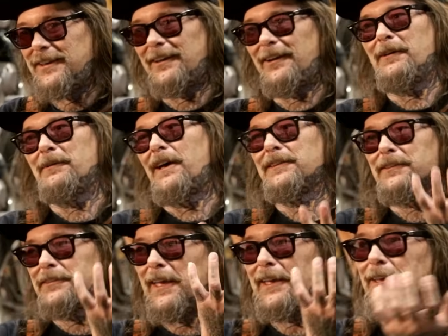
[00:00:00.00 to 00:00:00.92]
You know, I
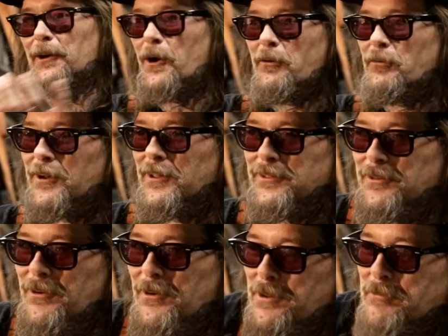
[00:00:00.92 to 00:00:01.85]
just can't get over it. You
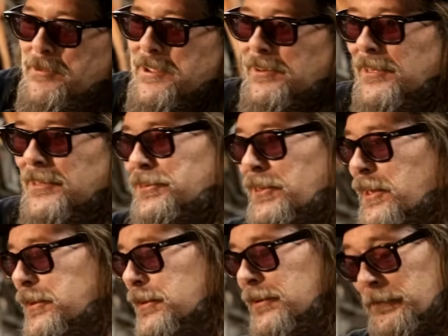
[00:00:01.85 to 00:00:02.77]
know what I mean? It's
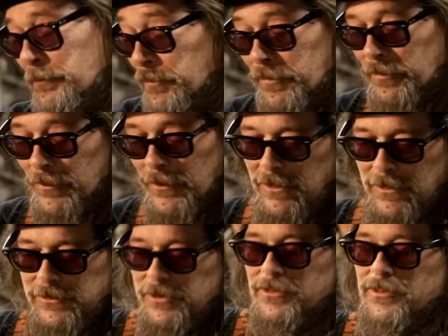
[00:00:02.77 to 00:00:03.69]
like,
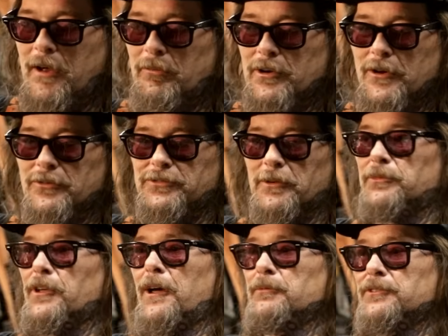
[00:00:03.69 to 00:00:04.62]
you just never know
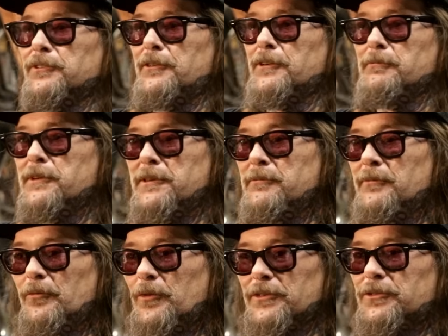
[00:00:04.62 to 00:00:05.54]
sometimes, you know what I mean?
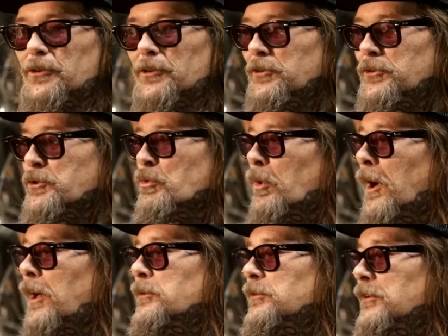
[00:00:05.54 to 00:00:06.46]
What's gonna do
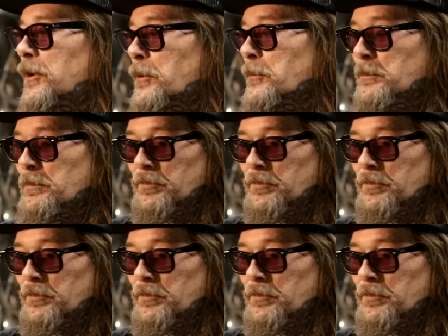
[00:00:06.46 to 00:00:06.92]
what, you know?